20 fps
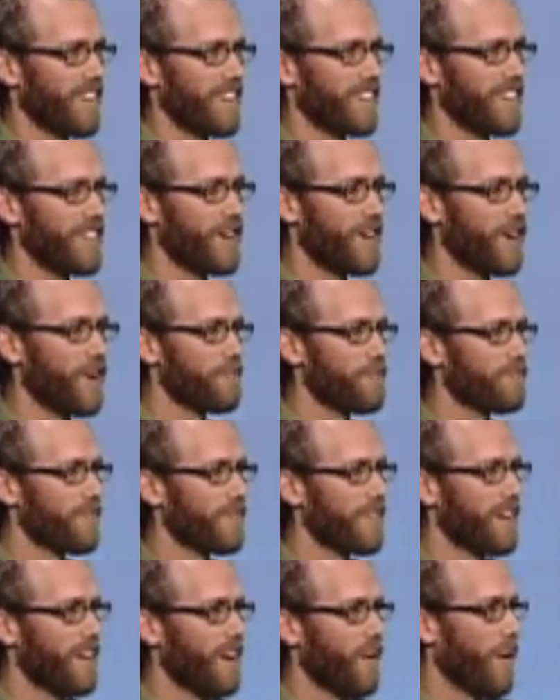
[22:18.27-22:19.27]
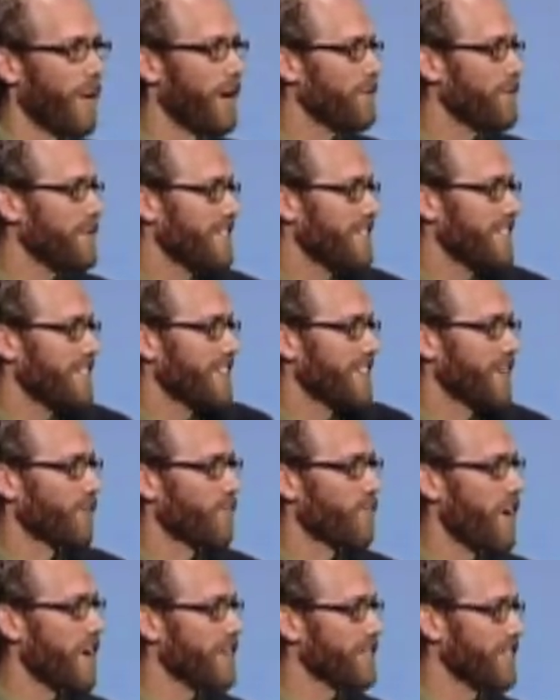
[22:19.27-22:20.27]
You know? Why do we sit there and
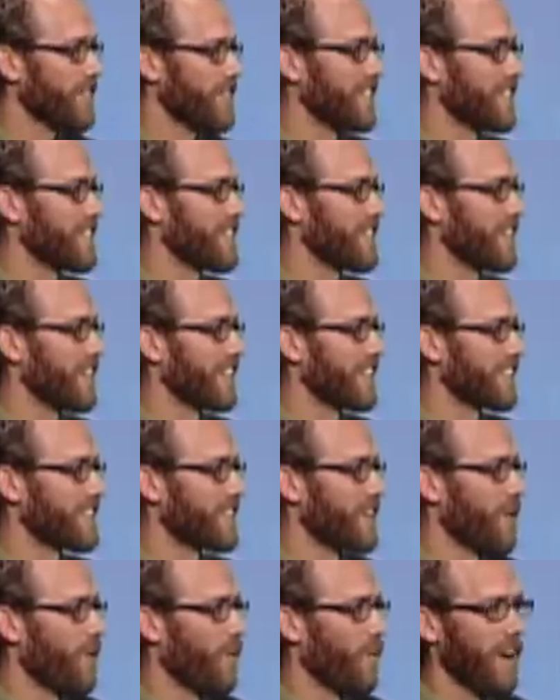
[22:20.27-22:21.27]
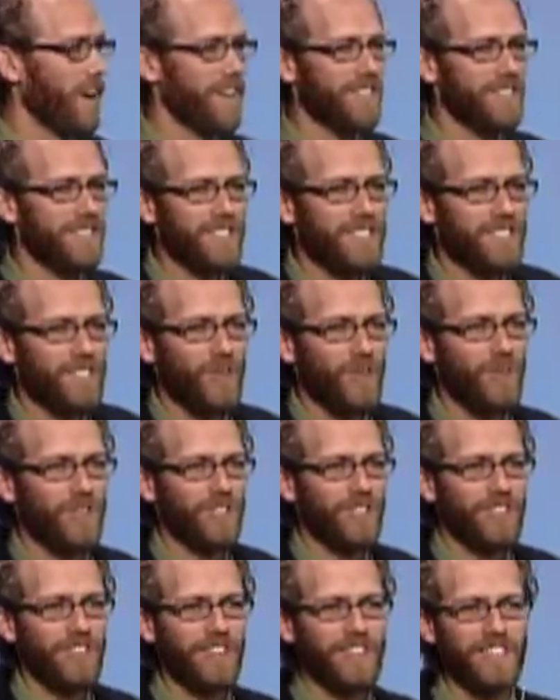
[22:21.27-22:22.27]
watch these things? Why is it so
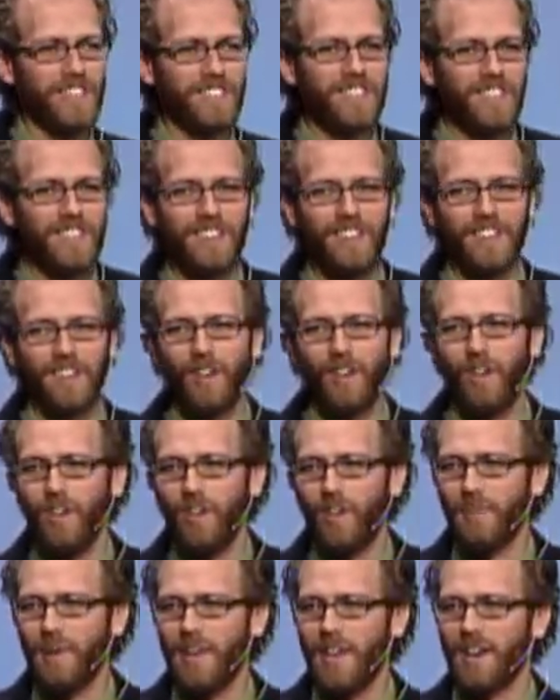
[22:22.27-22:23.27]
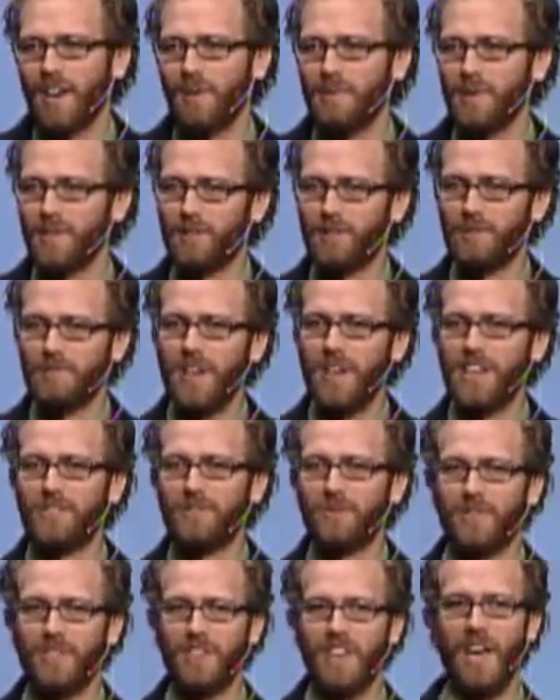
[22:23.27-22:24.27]
alluring to sit there and go, oh man, I'm in space
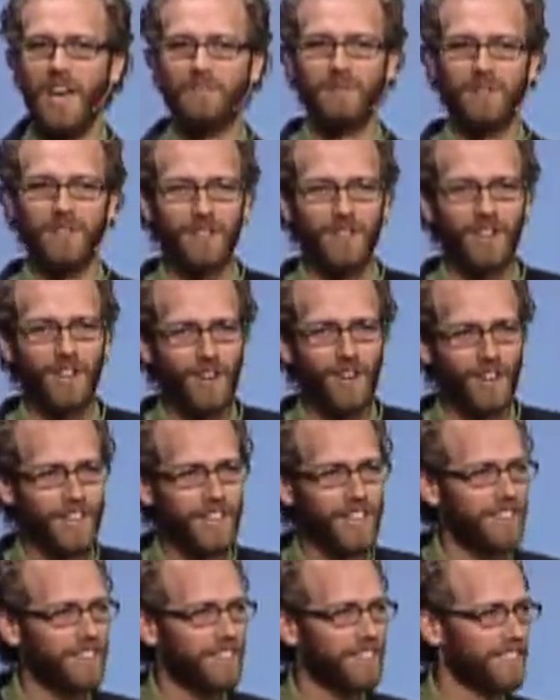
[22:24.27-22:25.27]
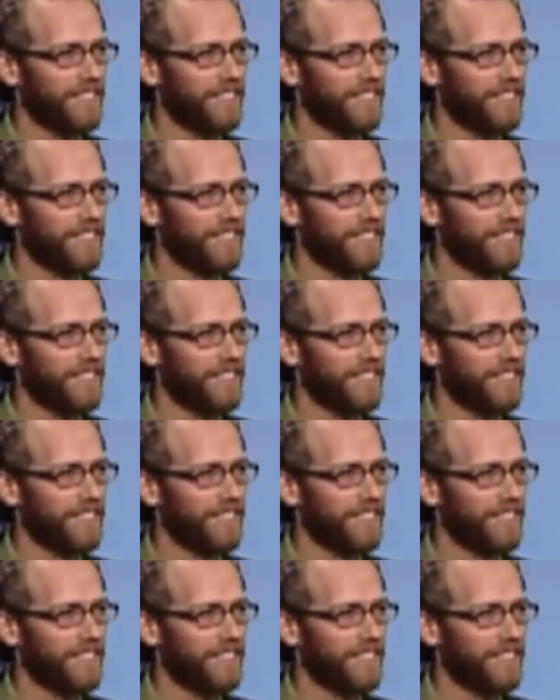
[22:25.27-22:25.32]
with Captain Kirk?